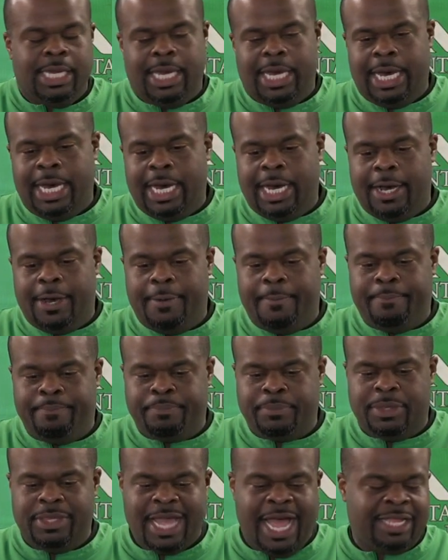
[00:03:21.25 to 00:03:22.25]

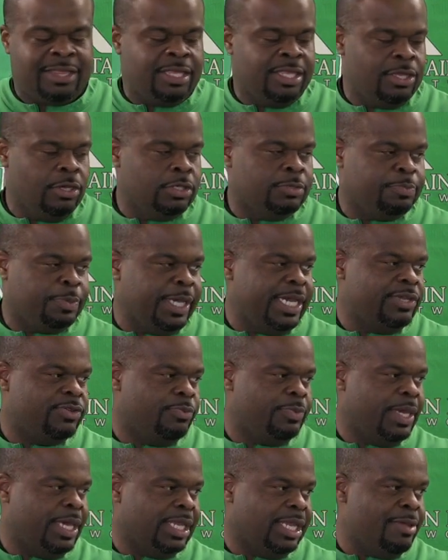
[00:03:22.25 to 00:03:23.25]
Not that those plays will
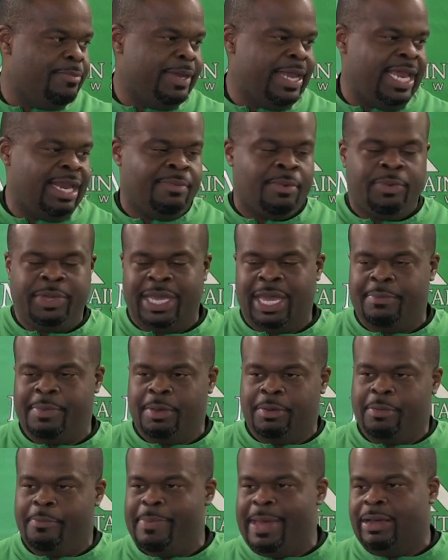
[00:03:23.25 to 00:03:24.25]
be eliminated, but we got to be
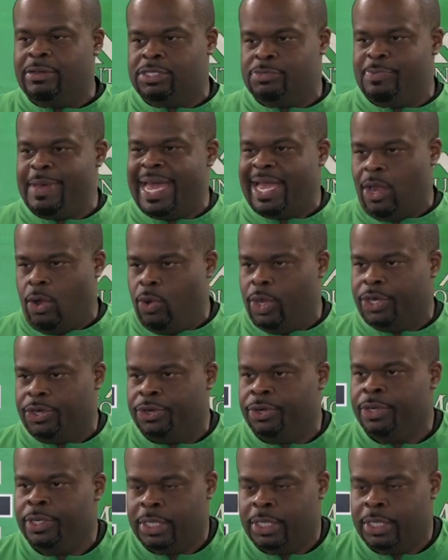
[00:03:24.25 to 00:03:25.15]
able to bounce back quicker.